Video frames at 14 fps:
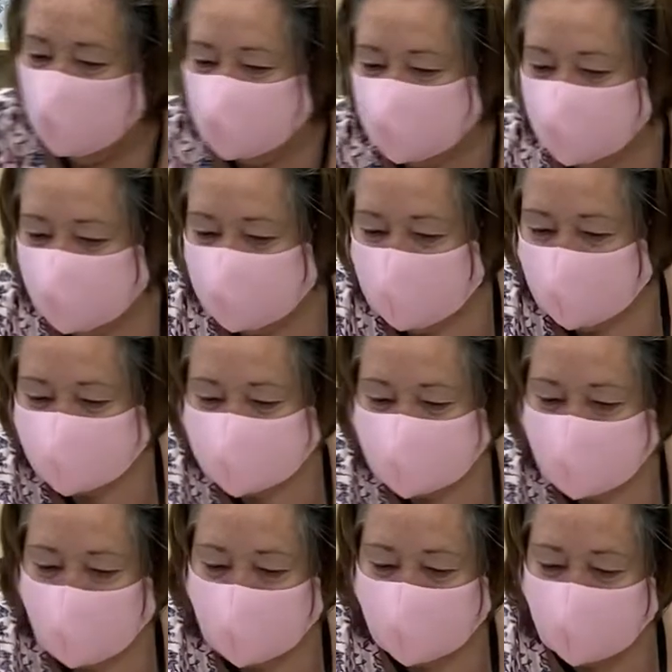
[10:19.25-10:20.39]
So we have
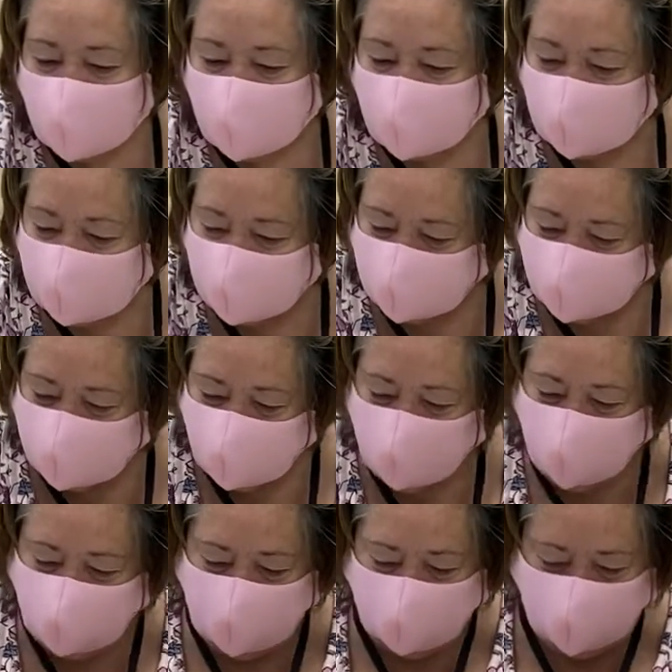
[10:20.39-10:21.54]
some other beads that
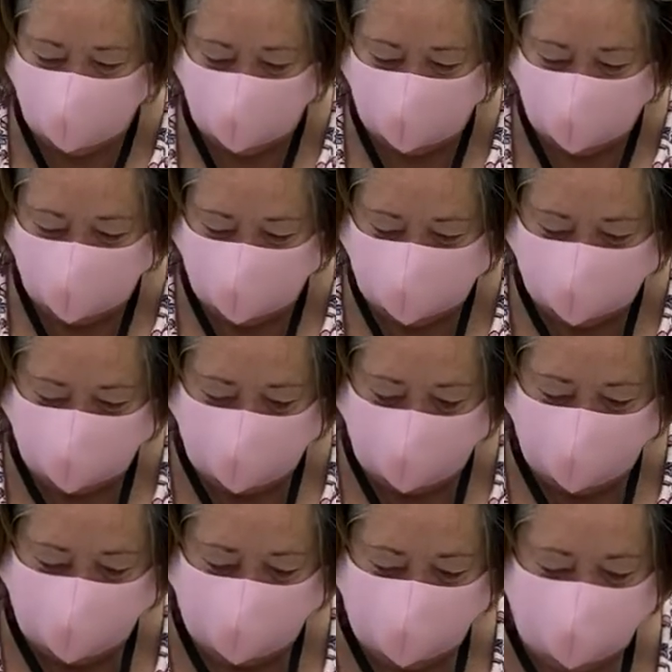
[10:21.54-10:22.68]
are available here at the
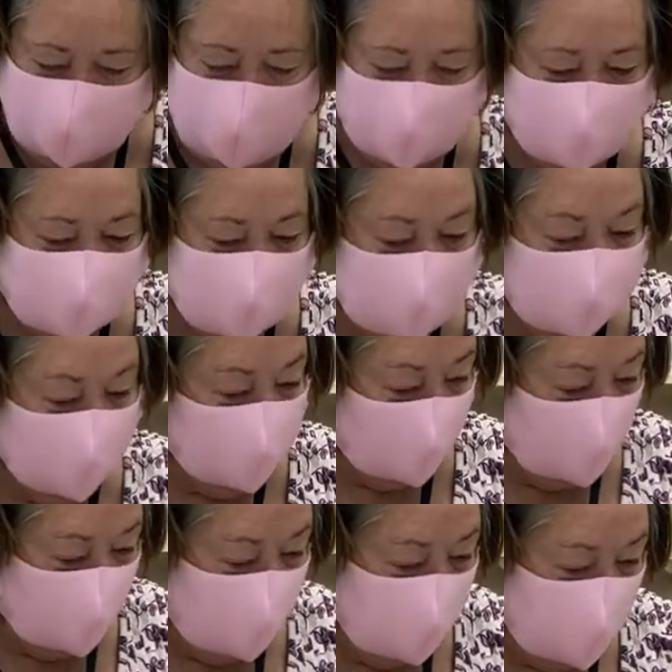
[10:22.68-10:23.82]
library. We have some little
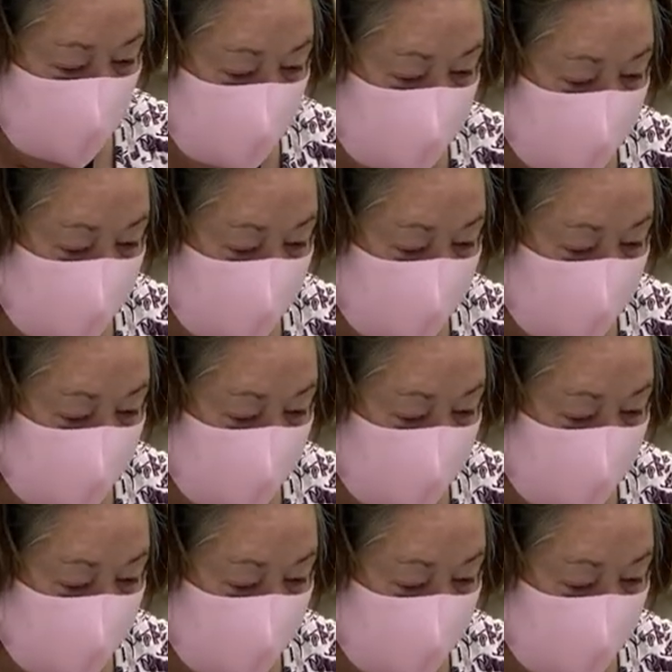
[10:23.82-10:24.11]
birds.